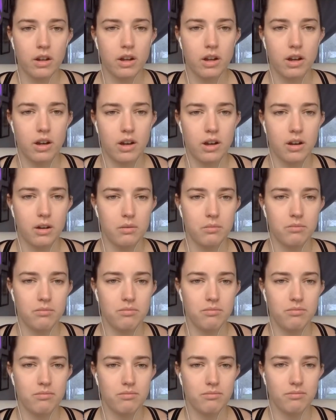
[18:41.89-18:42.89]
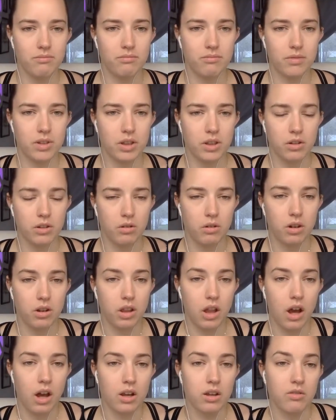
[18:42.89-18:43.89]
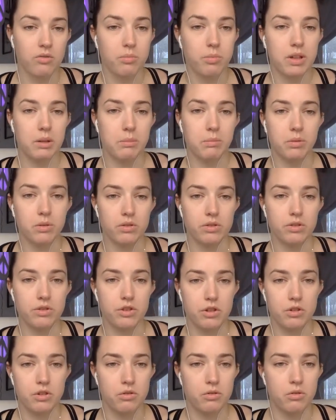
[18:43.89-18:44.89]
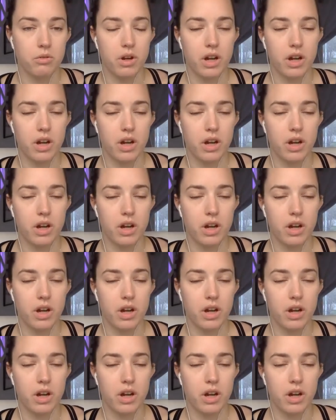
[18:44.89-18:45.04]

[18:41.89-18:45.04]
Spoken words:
you know, a lot of people do.